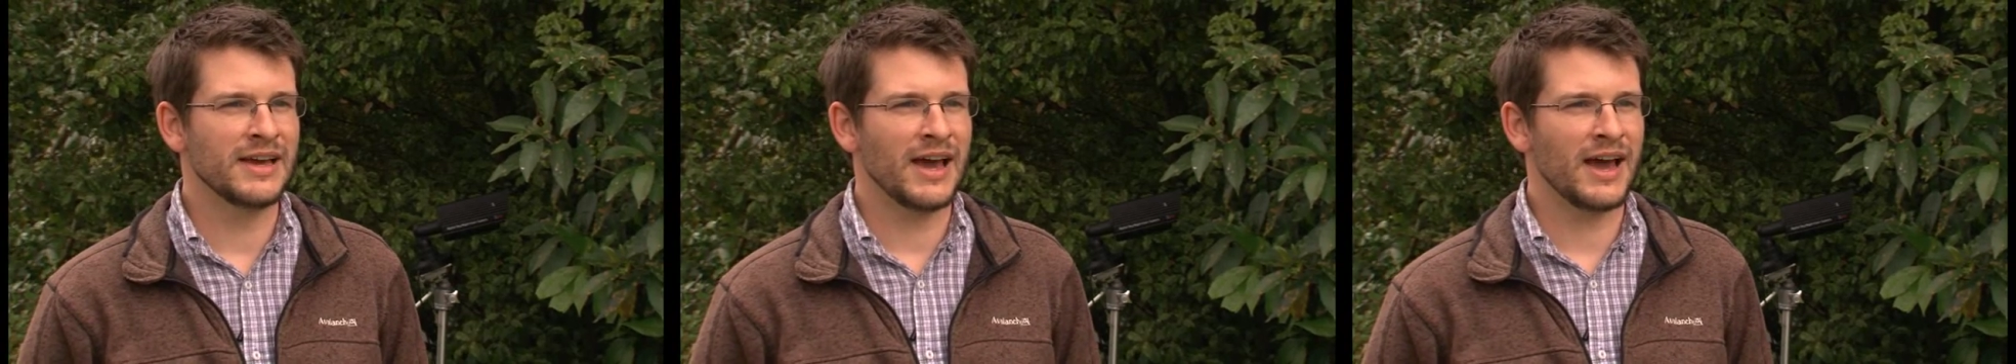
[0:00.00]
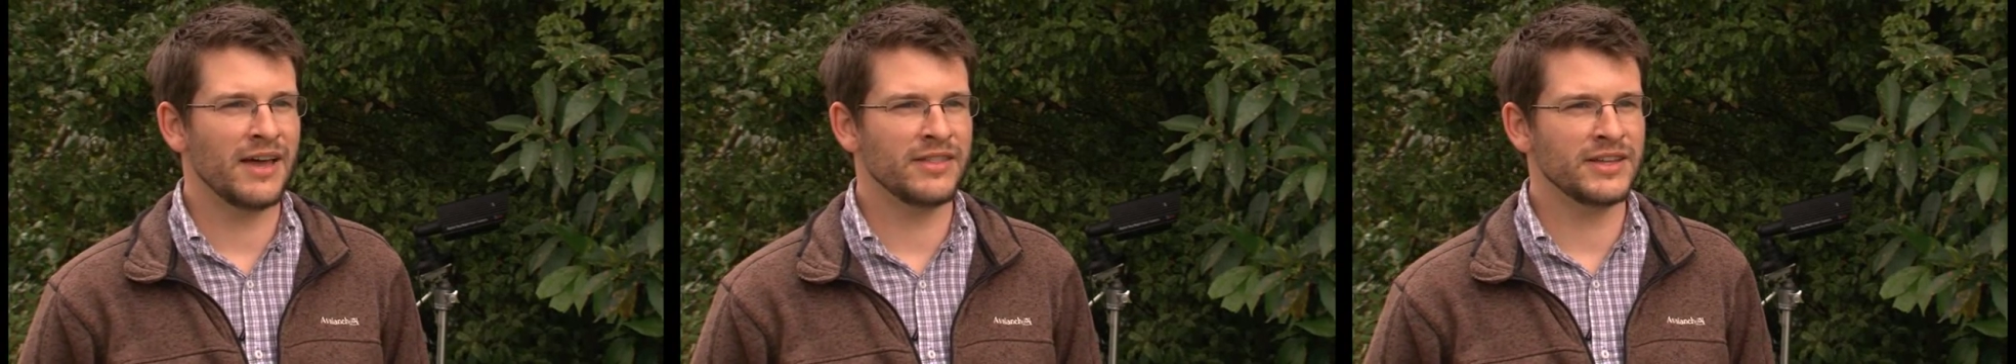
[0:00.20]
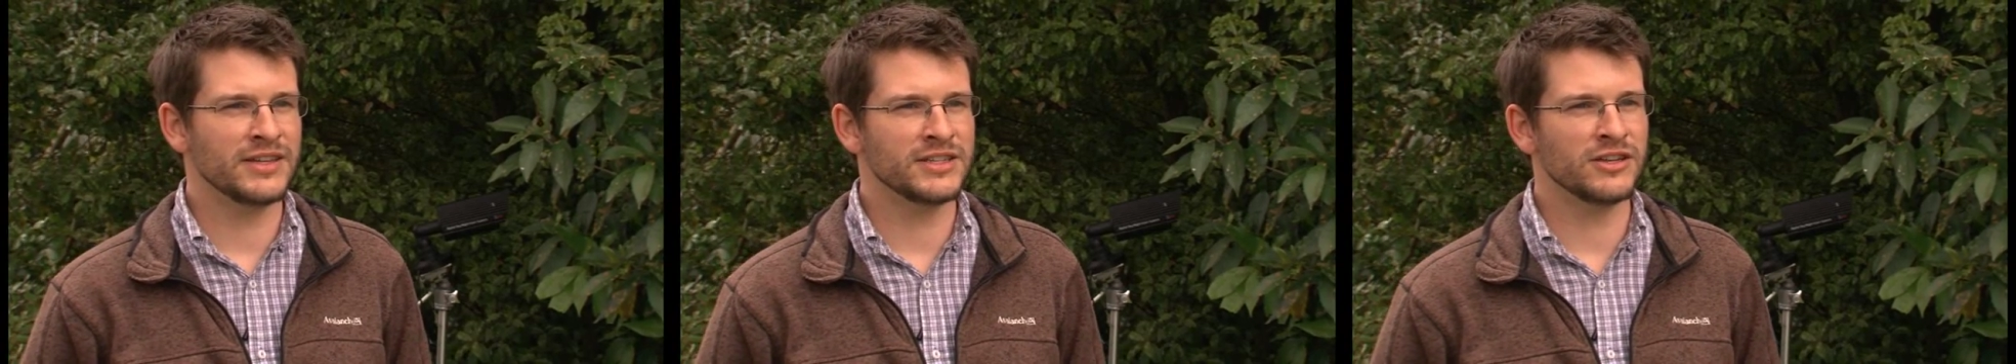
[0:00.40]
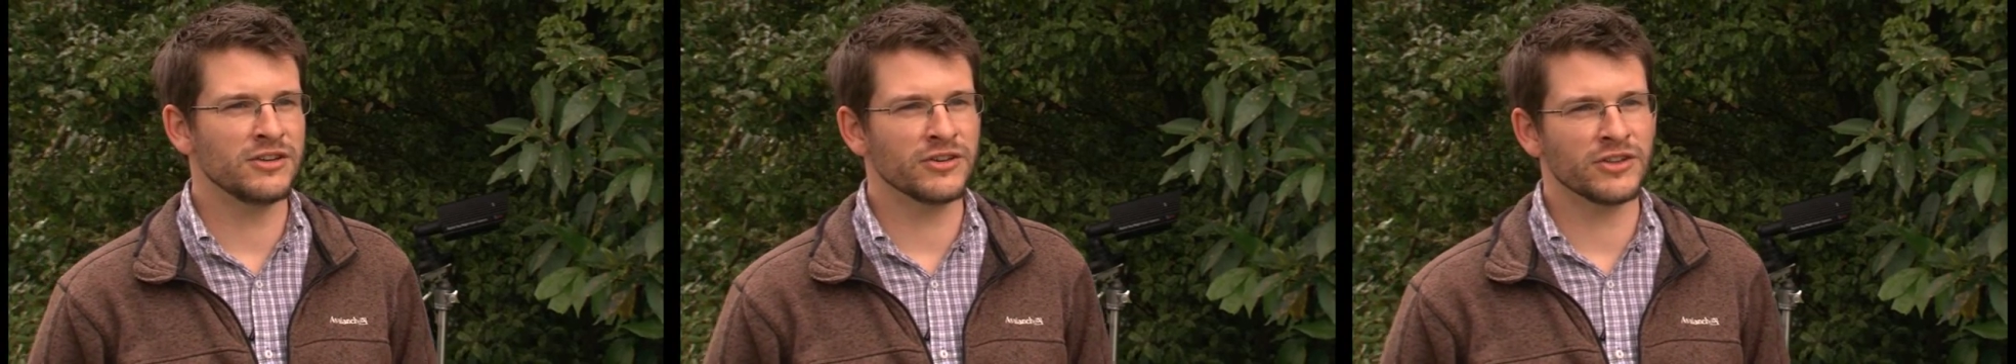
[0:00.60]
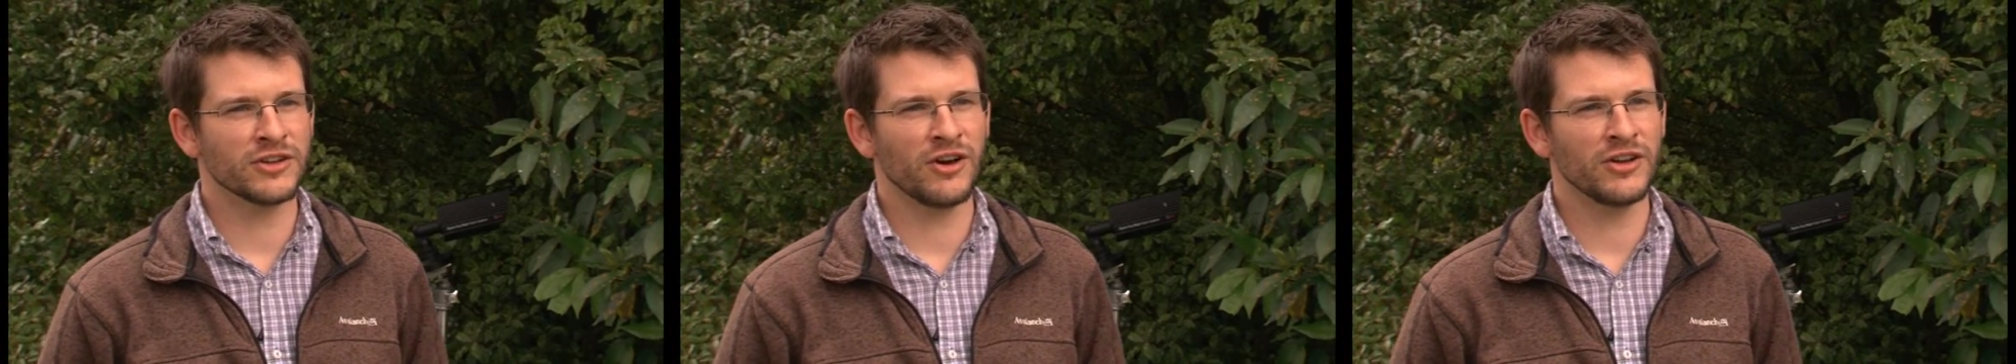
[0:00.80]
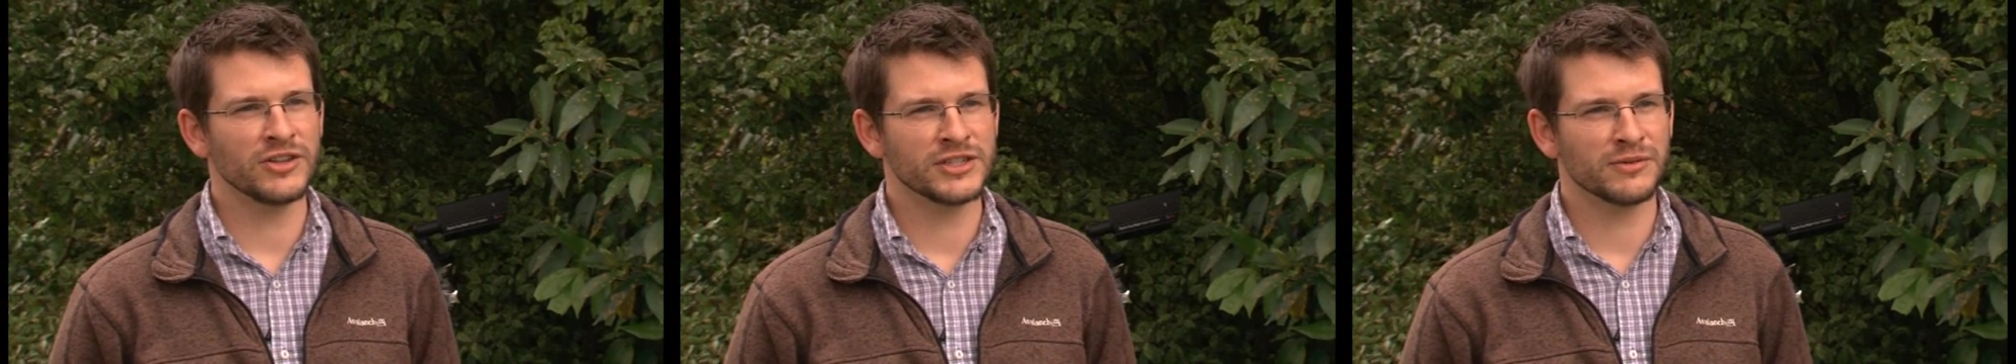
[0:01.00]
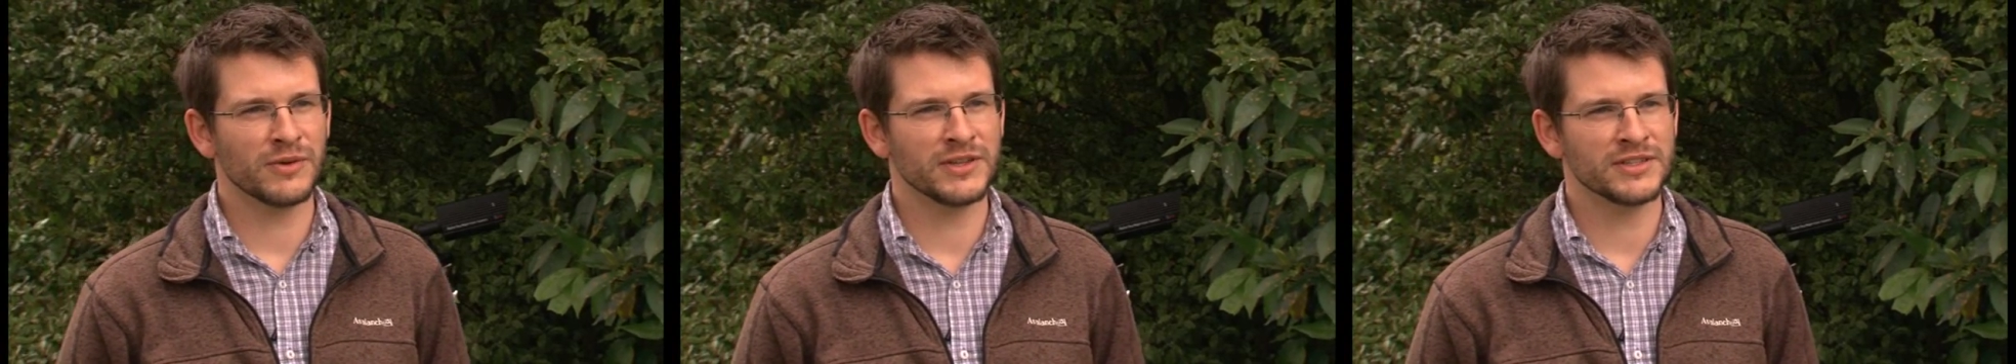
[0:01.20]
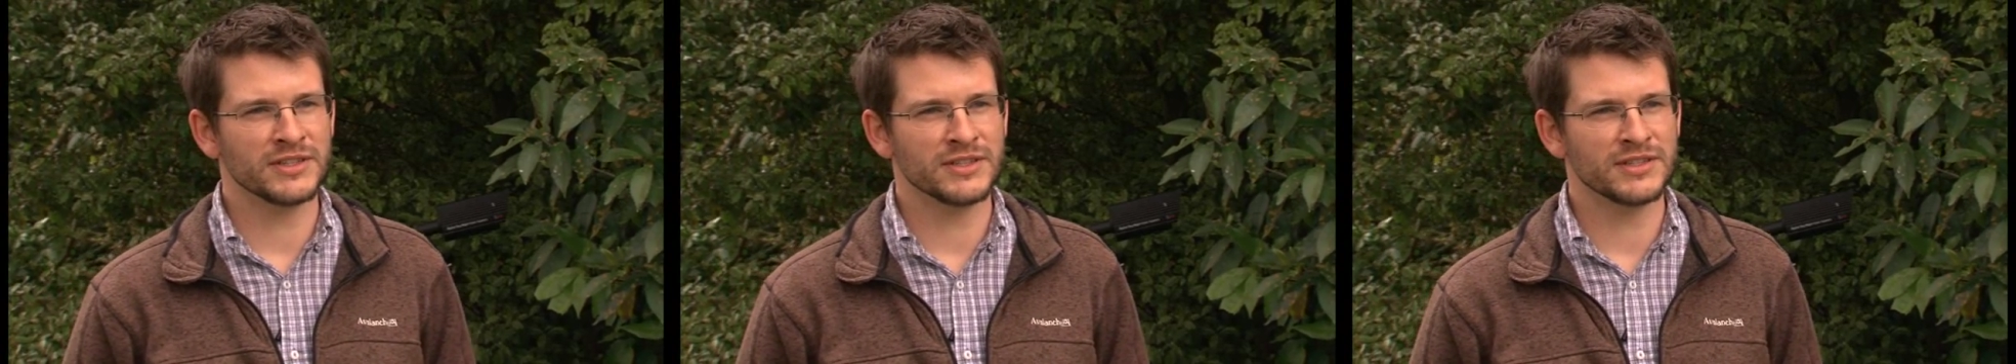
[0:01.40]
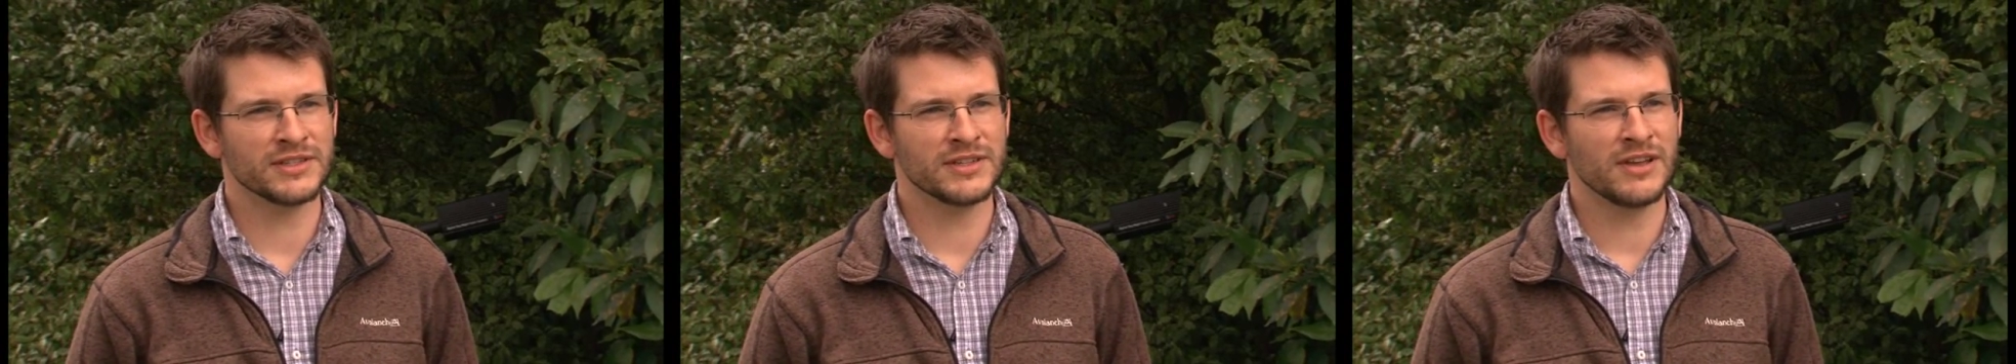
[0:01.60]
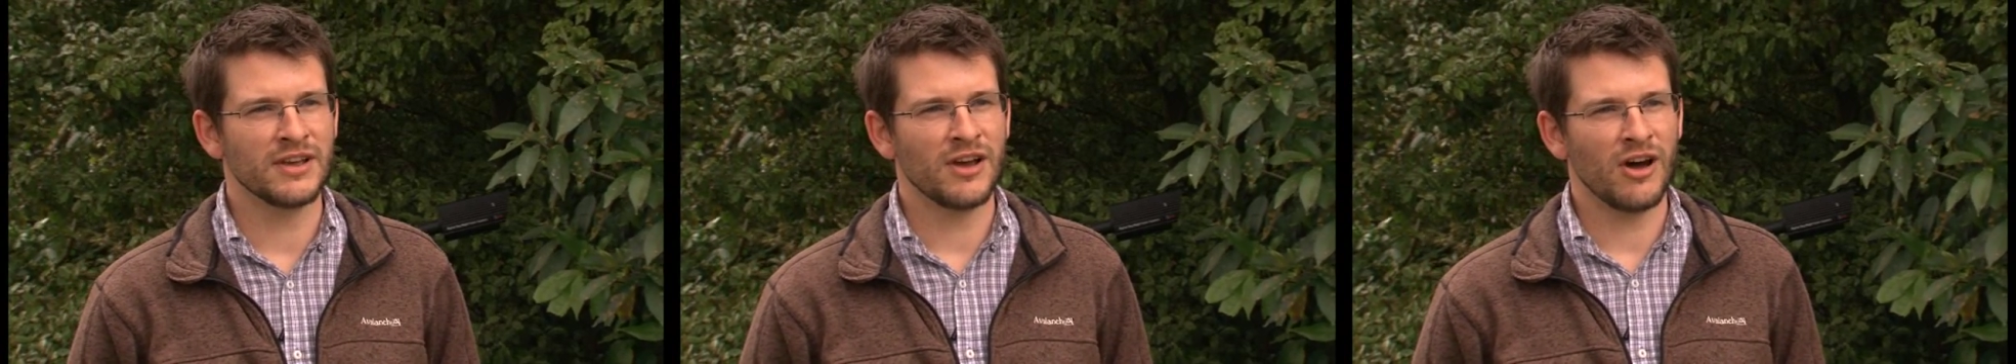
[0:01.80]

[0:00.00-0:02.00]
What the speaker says: and then to look at the consequences